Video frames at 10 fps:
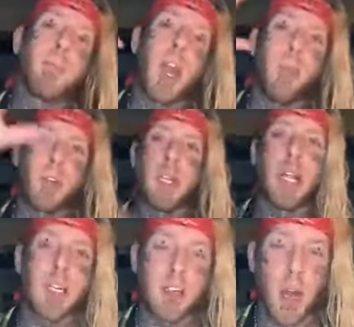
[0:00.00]
I put the
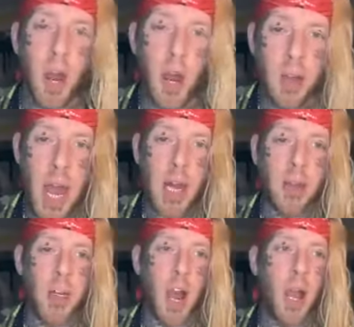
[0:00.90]
links to all that in
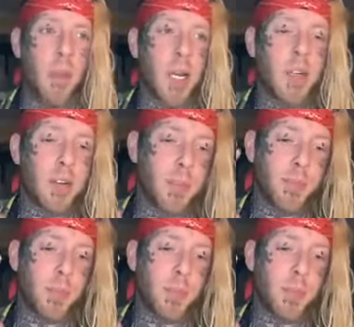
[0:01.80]
the comments.